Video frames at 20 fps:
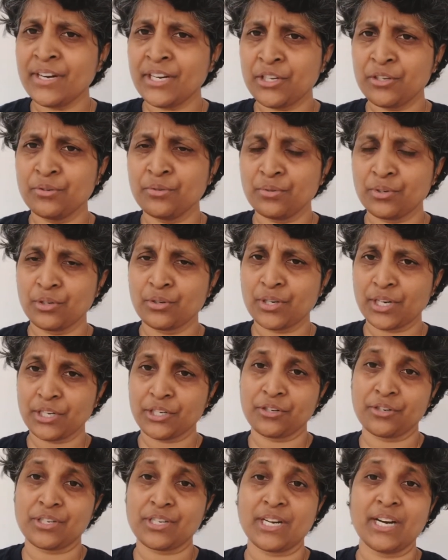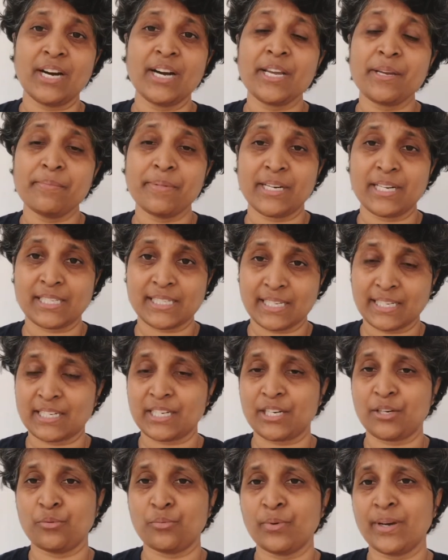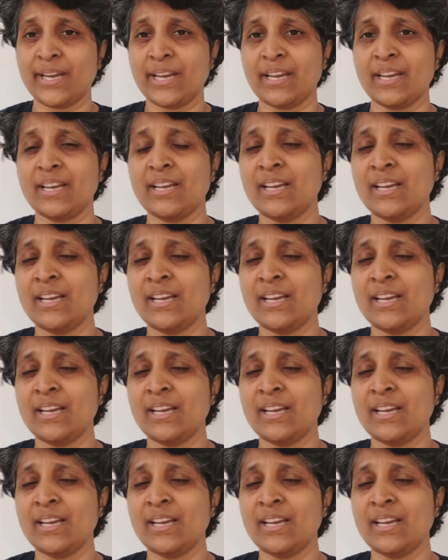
you look at your time in a certain way,